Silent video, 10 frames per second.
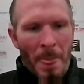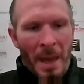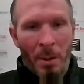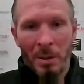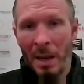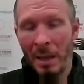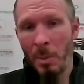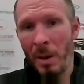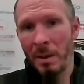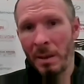it was an
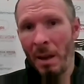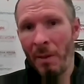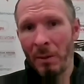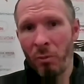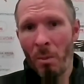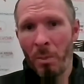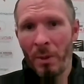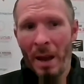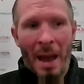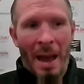experience that I've had, Rob,
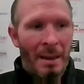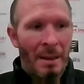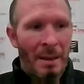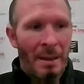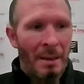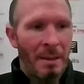and